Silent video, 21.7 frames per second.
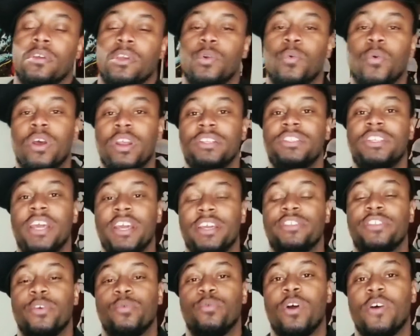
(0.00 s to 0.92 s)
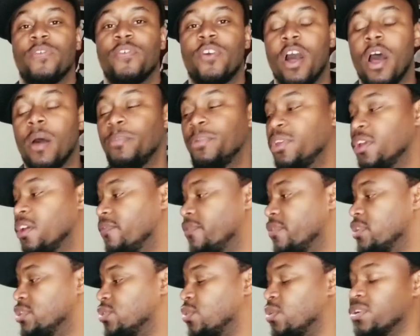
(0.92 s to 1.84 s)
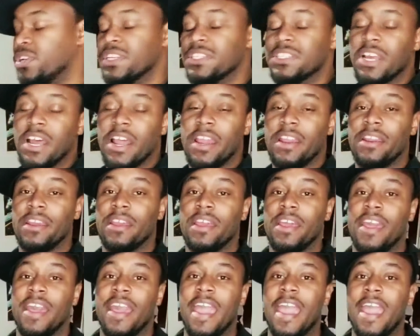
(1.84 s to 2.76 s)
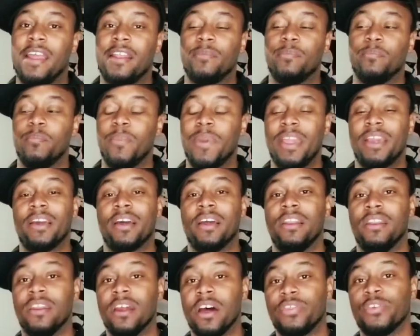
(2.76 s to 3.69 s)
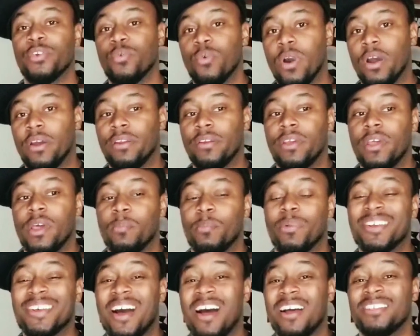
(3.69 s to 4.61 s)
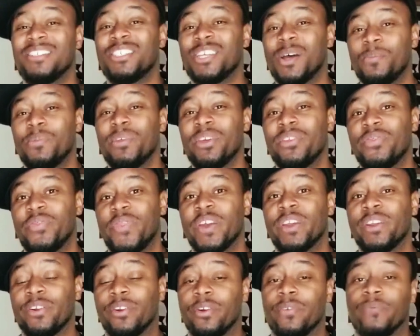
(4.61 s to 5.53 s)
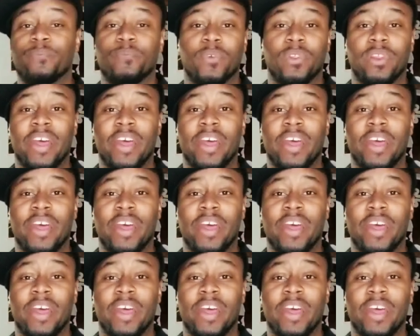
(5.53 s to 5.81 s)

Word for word: You want to take the rough copy of your sword design and make another one but on something thicker,